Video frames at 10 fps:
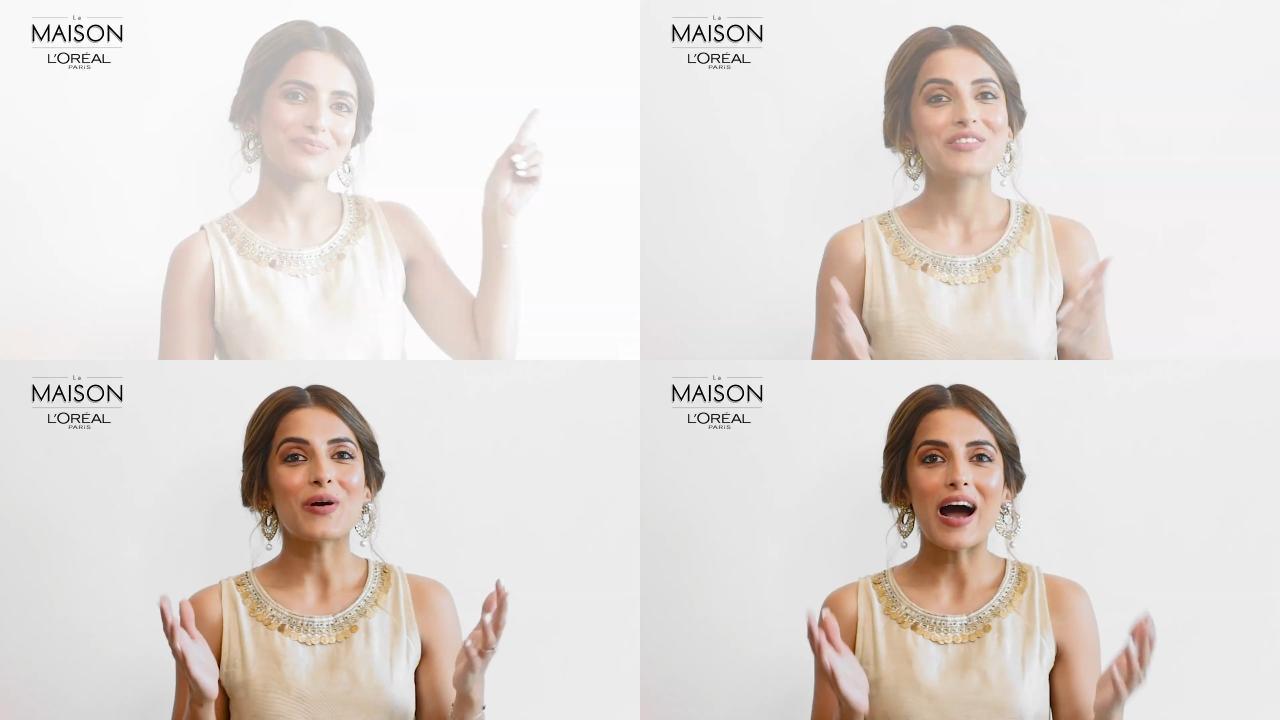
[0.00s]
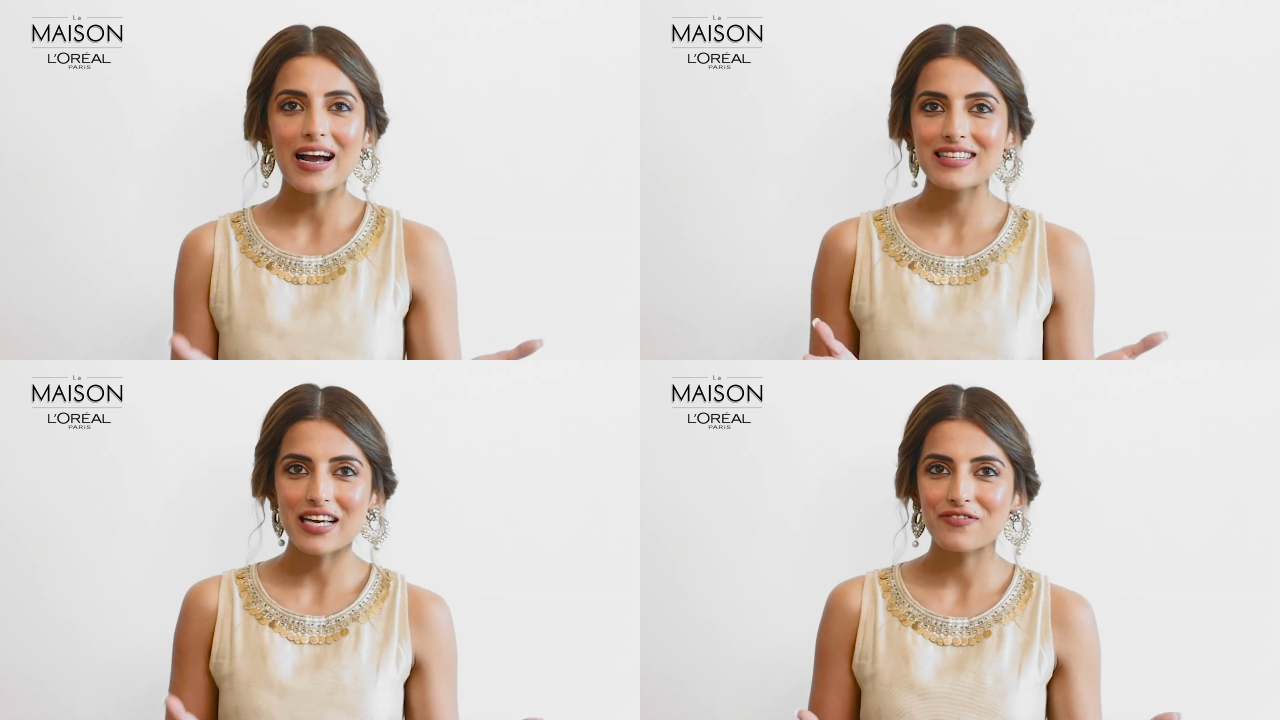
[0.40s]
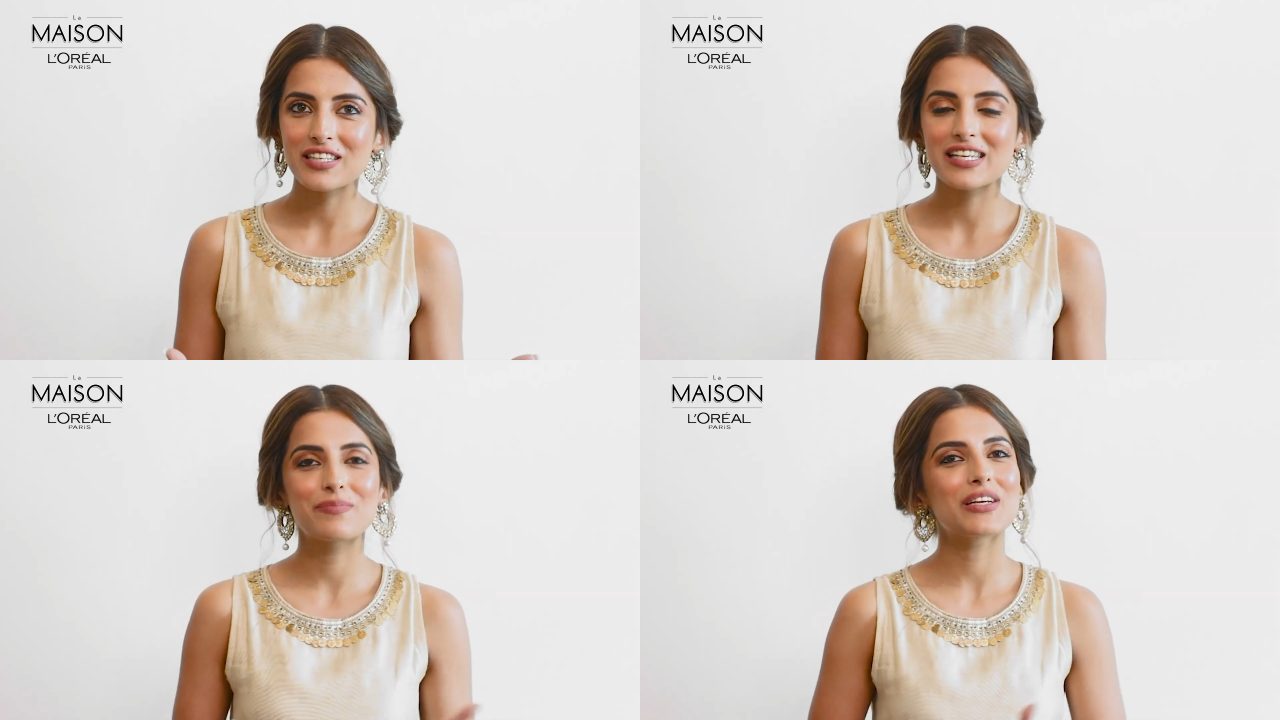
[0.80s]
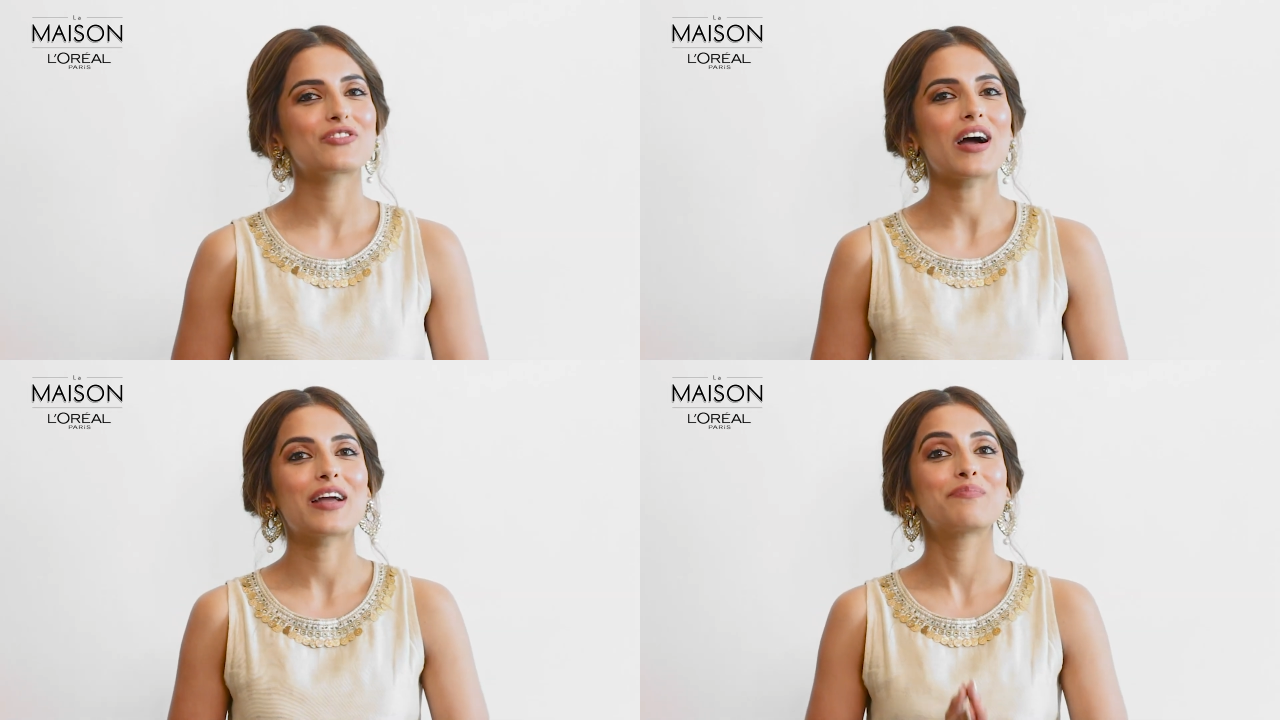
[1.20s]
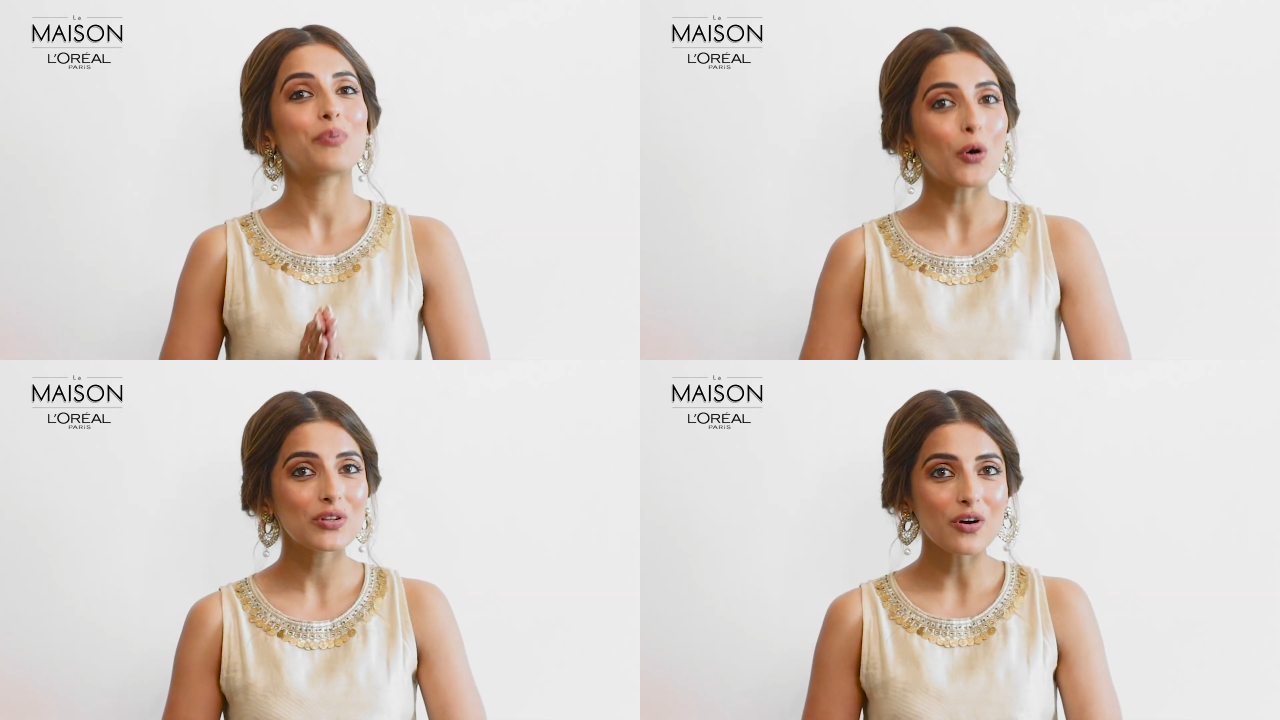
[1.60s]
So I'll definitely be trying
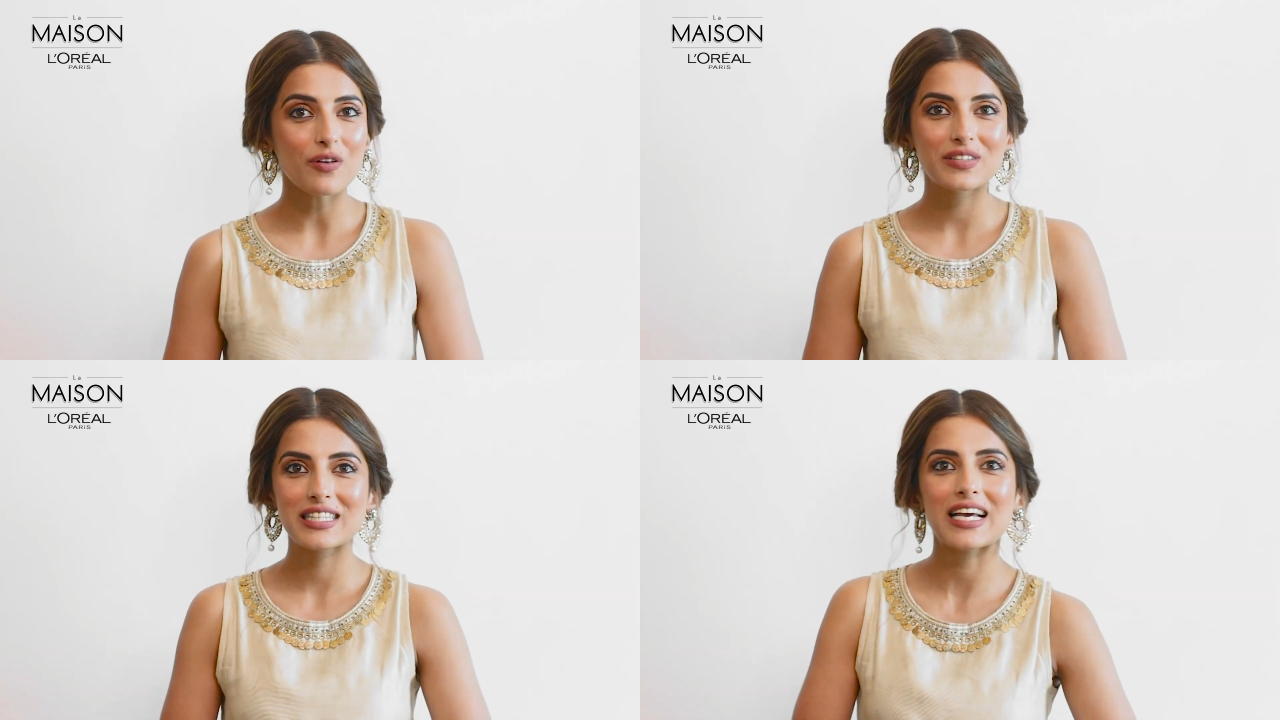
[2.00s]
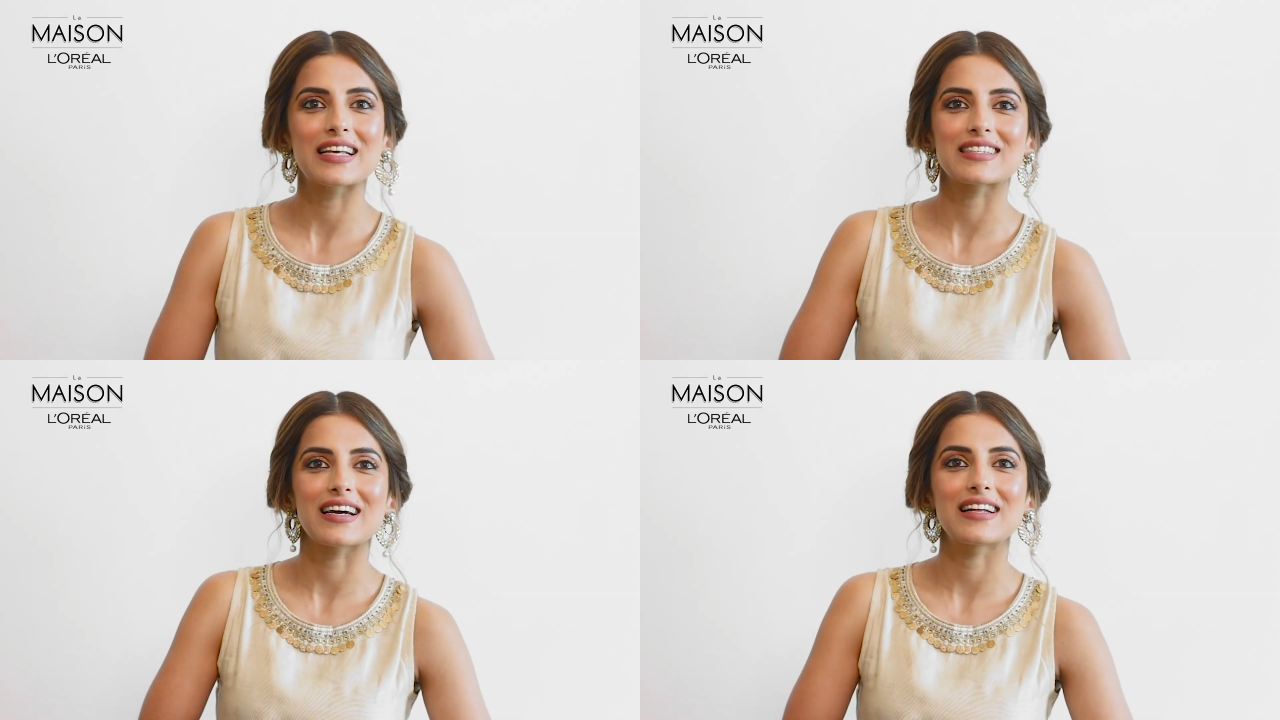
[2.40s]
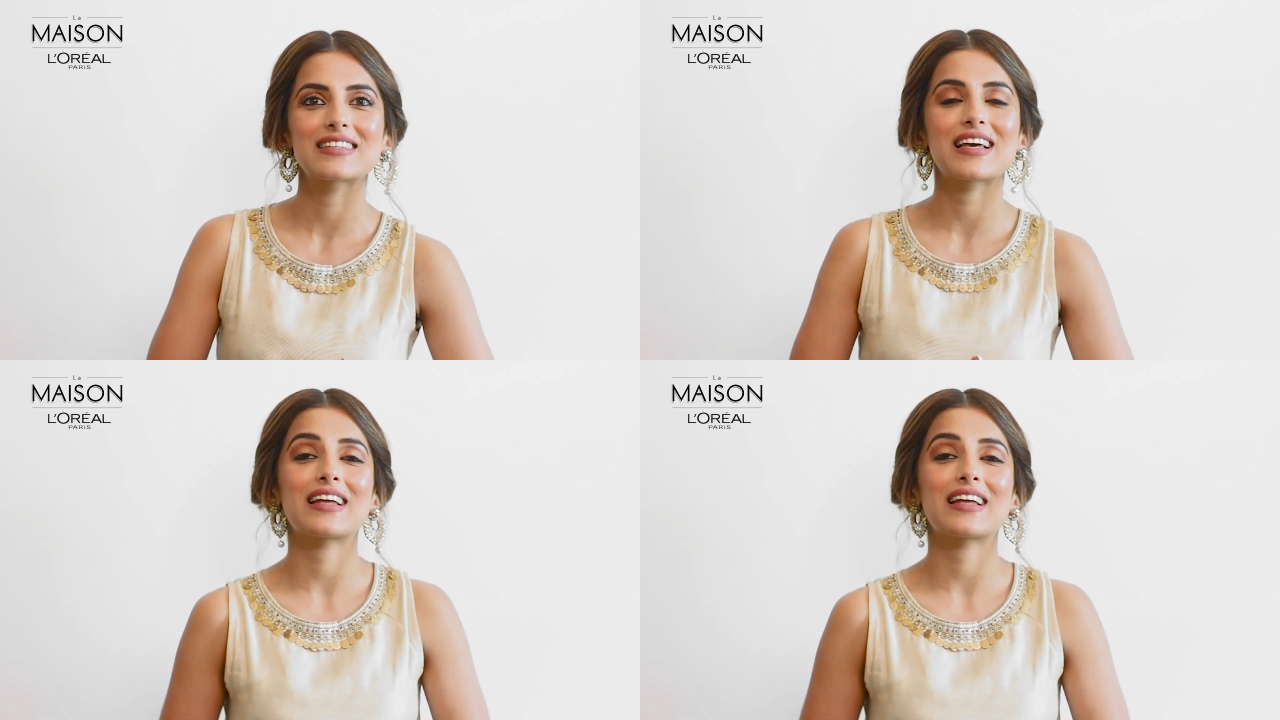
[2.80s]
both of these hairstyles,